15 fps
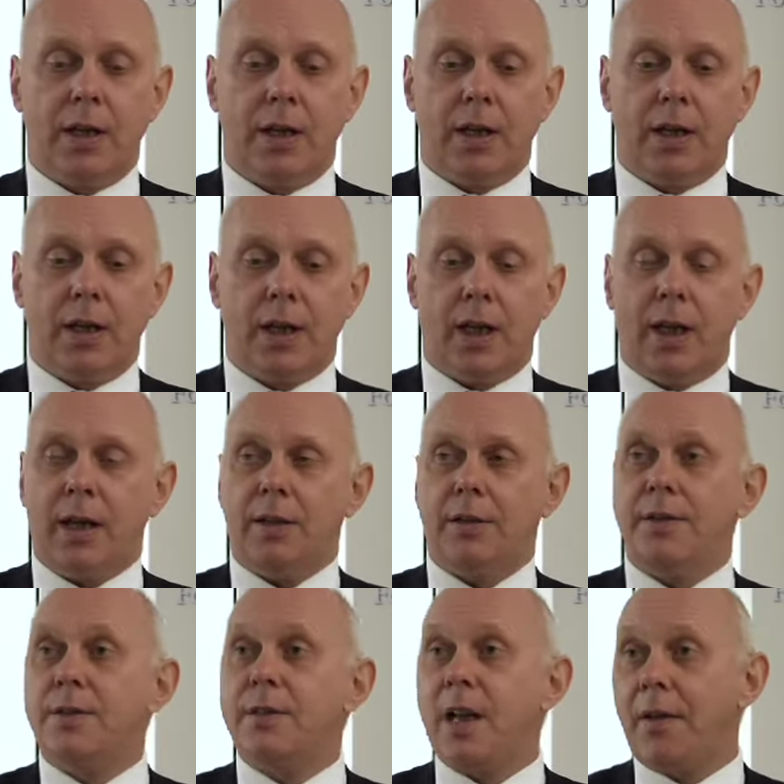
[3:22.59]
And
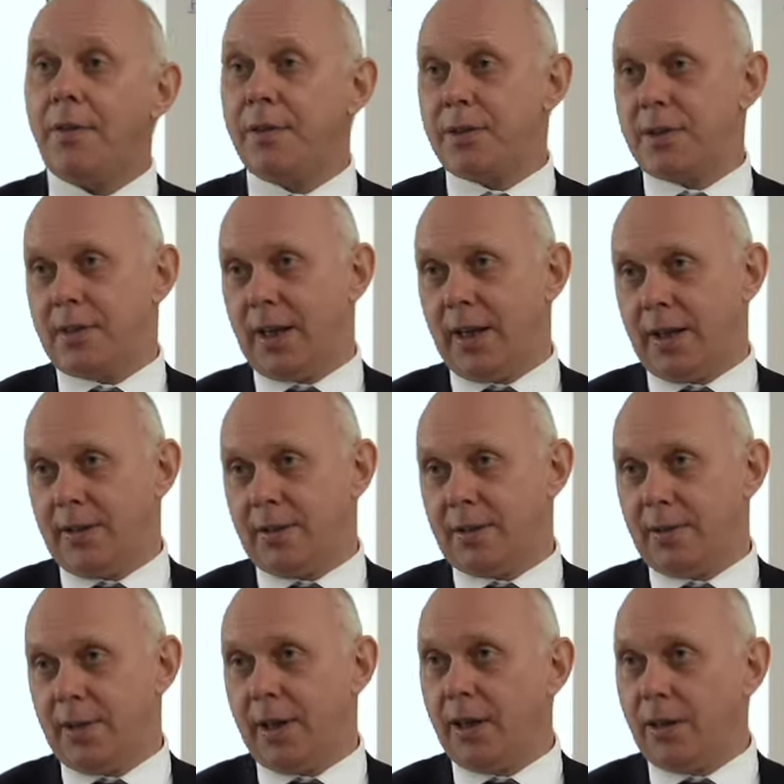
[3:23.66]
the southern
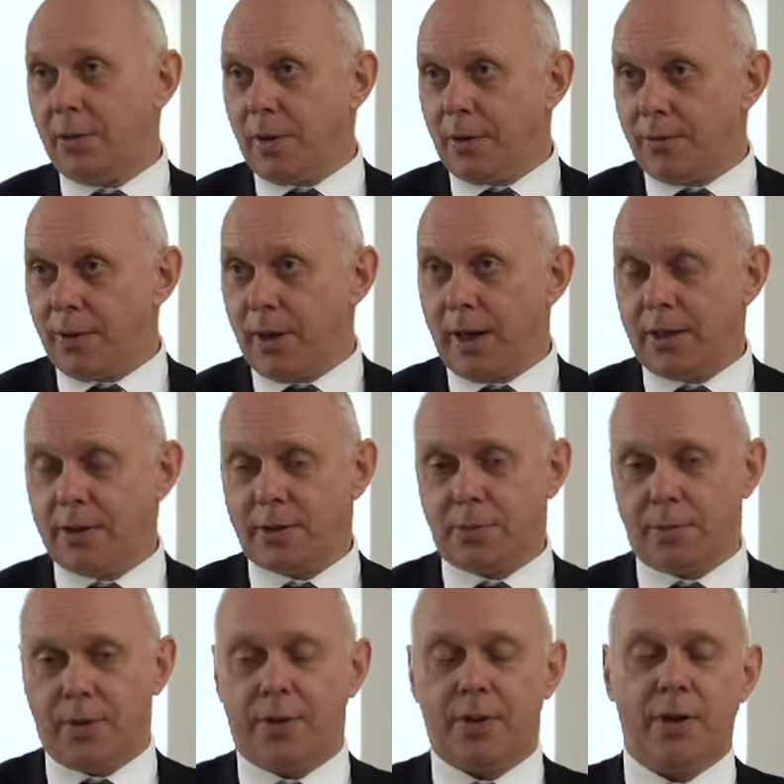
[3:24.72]
states, including France,
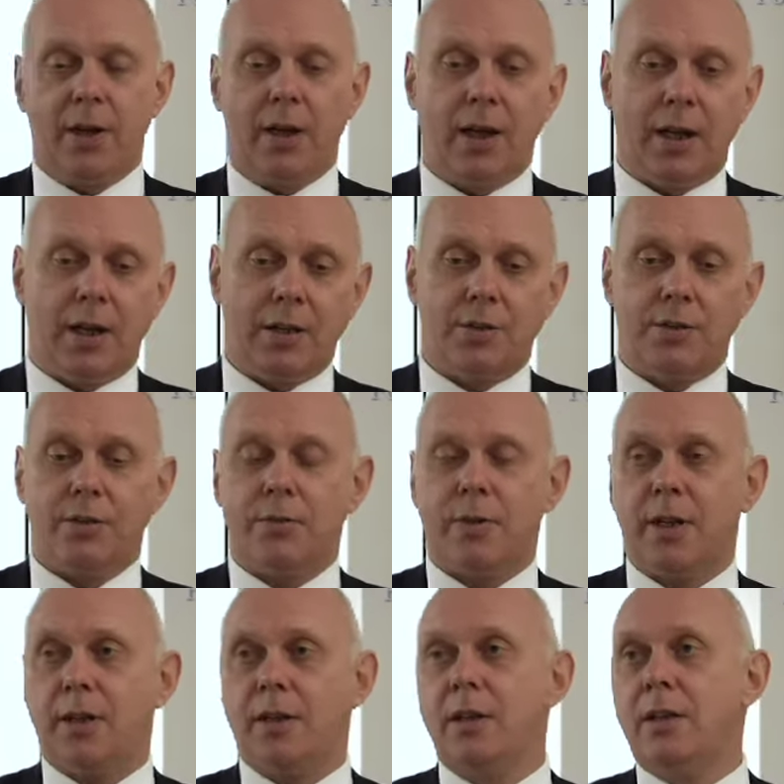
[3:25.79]
with large
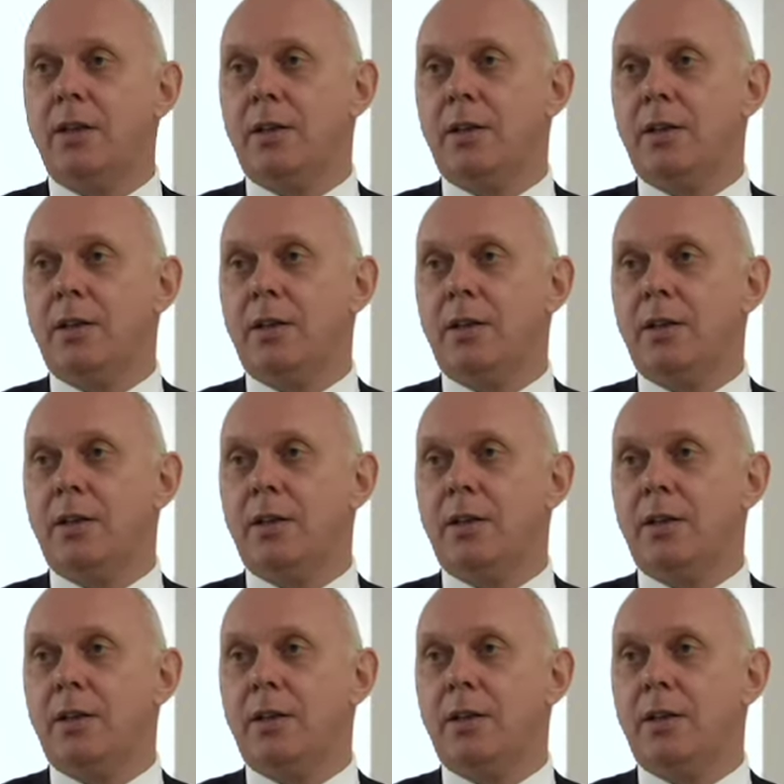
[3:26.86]
trade